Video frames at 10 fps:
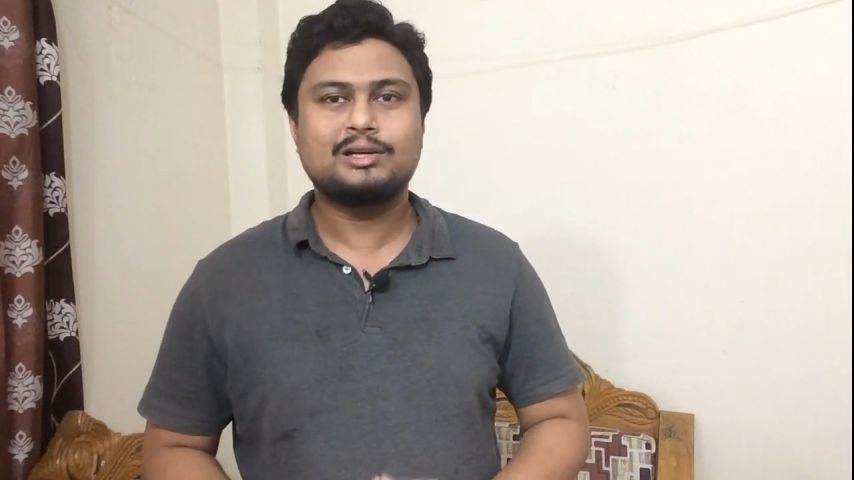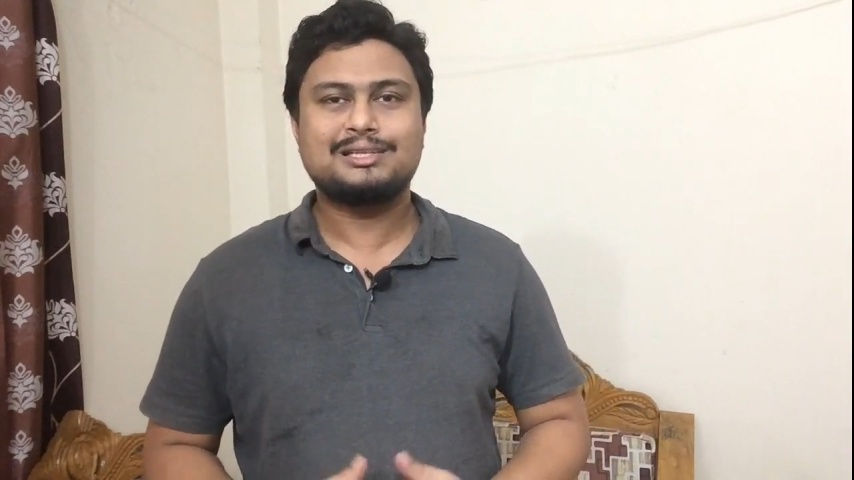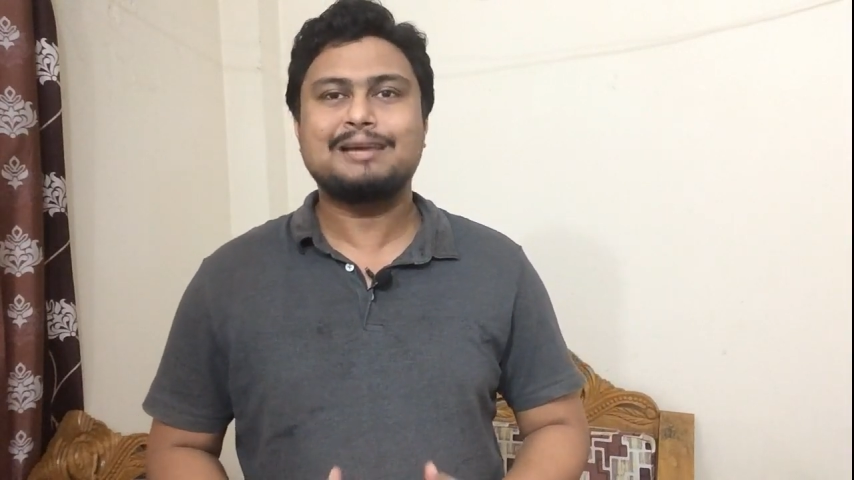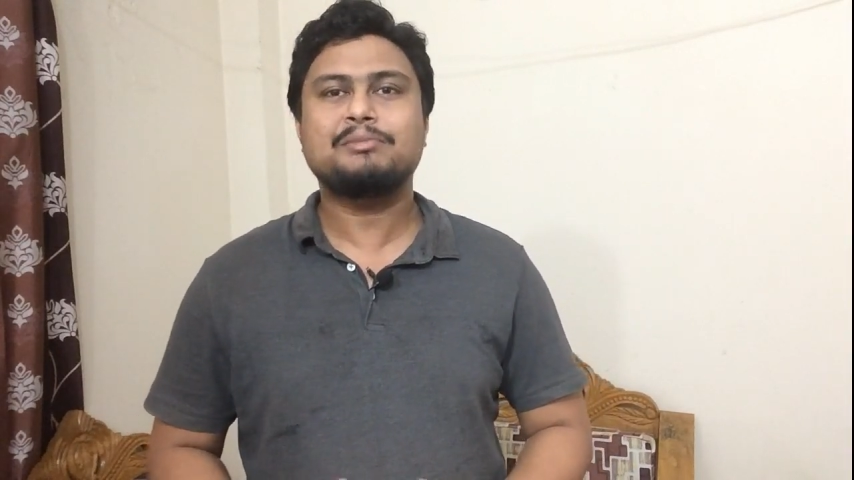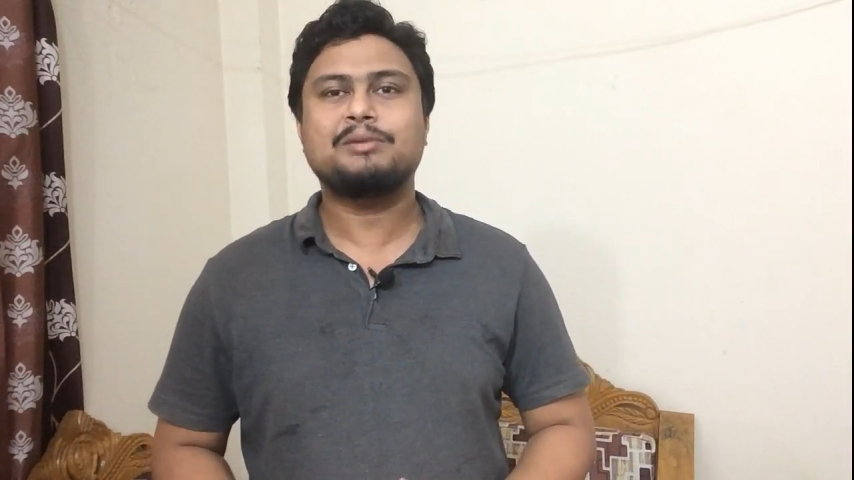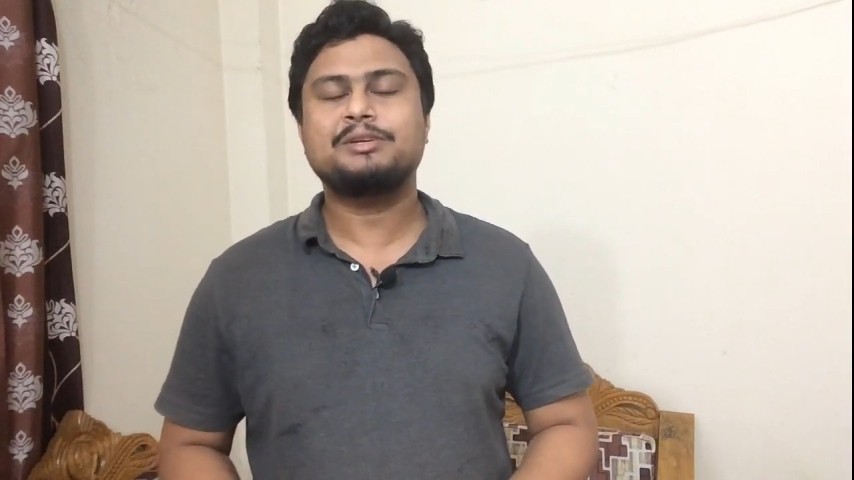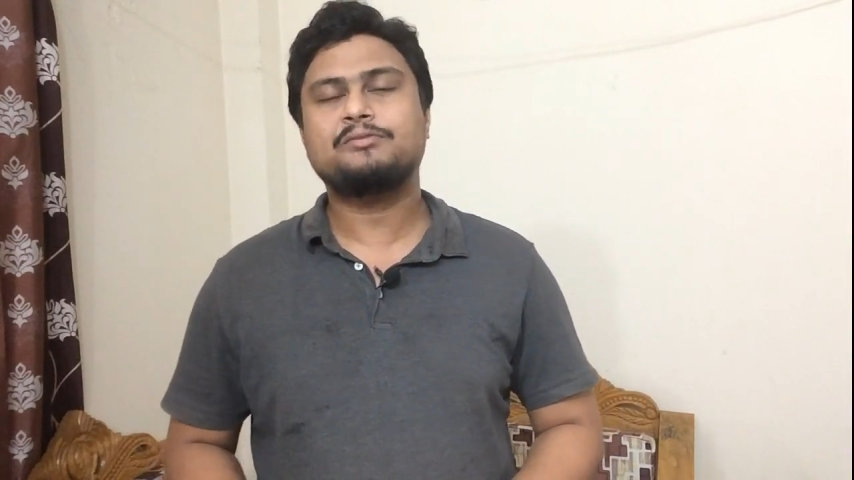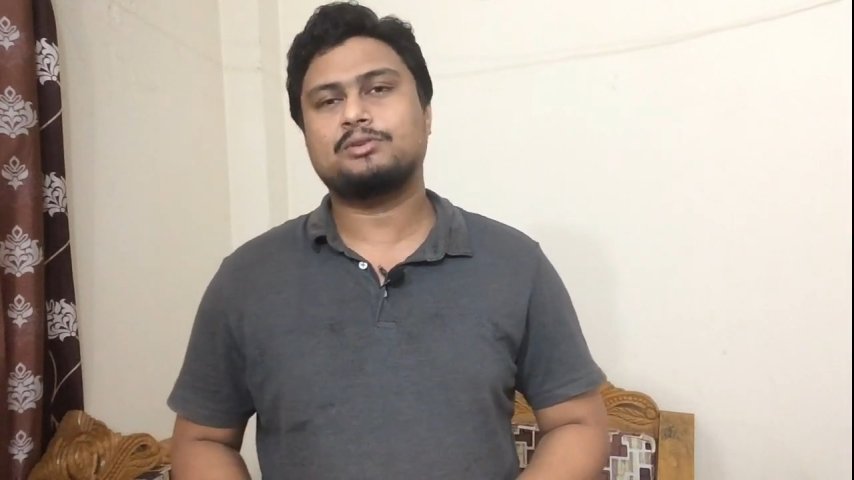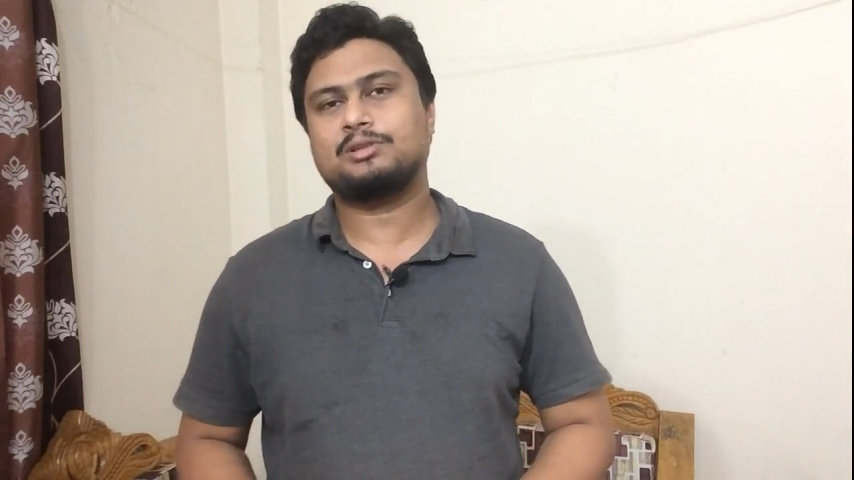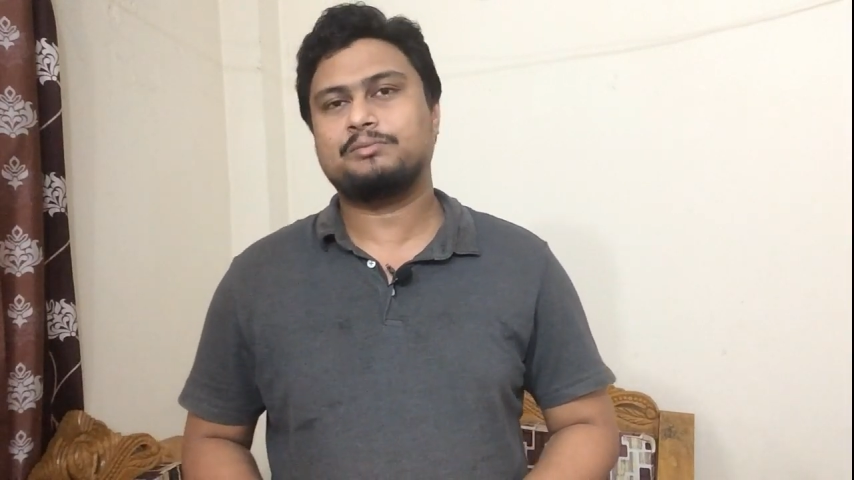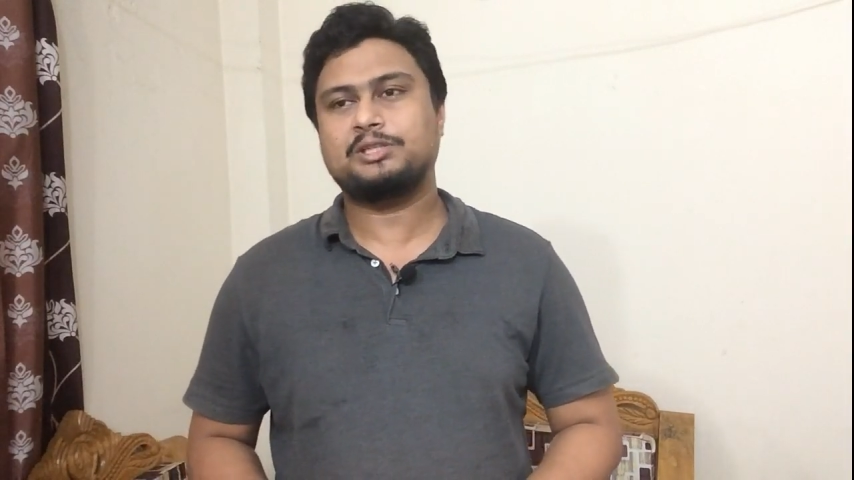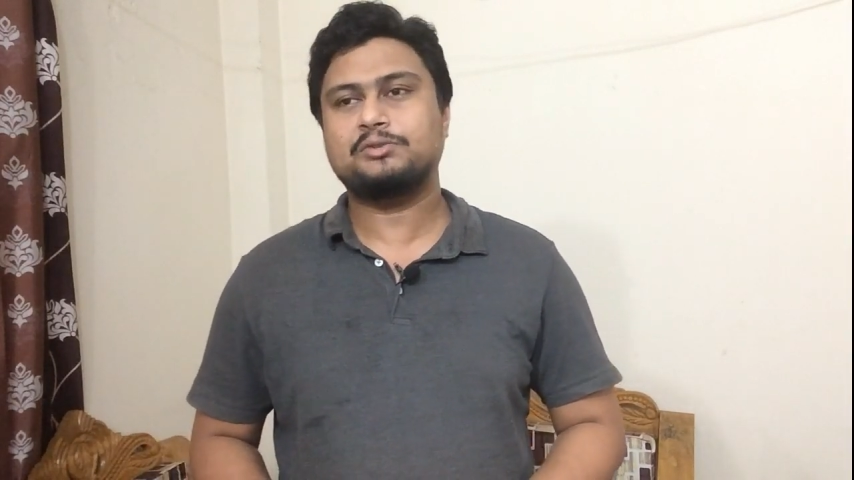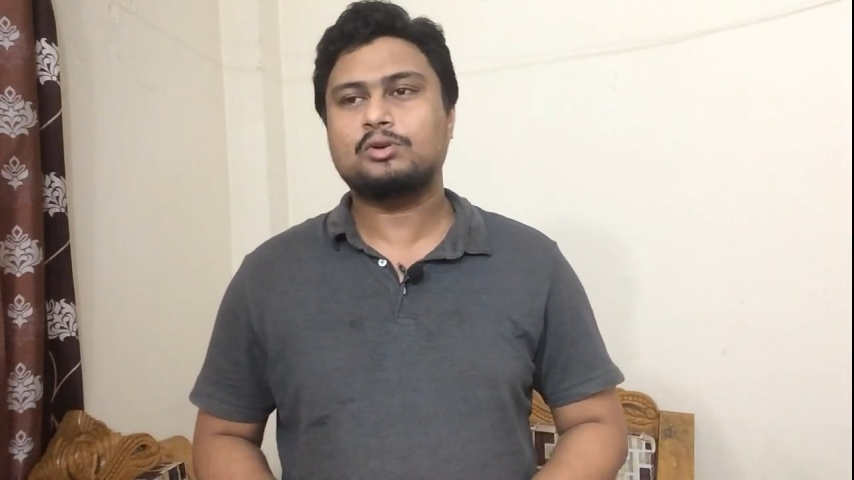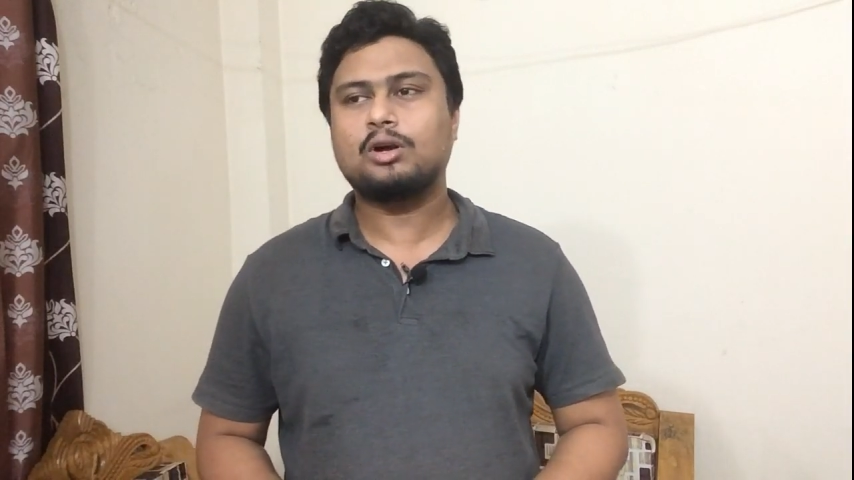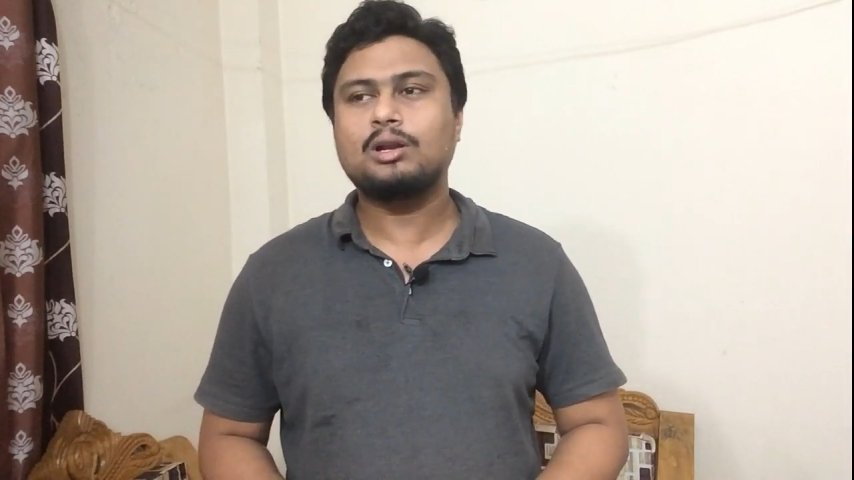time limit for the
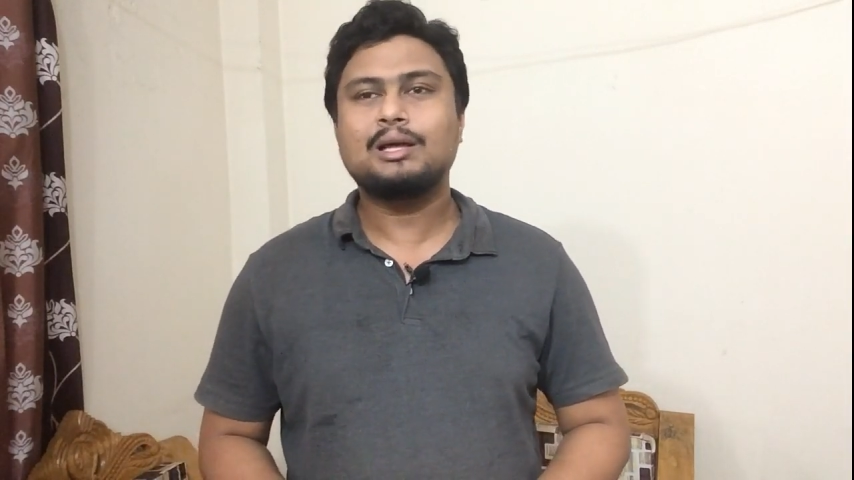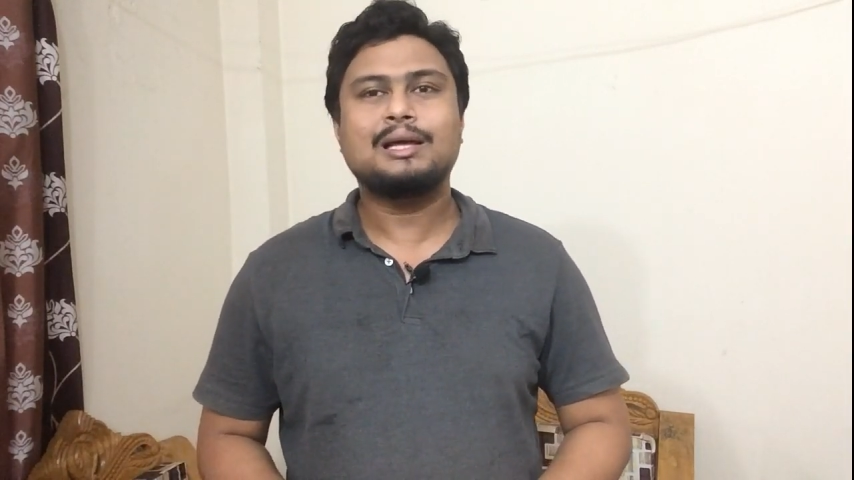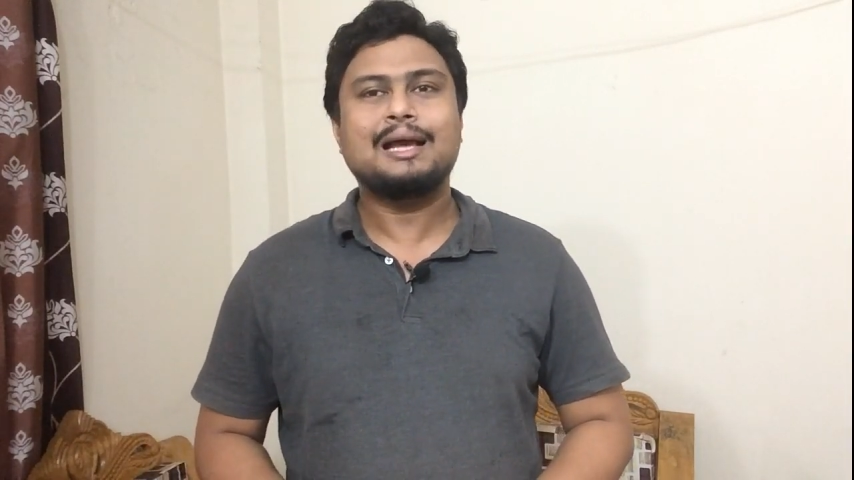video call,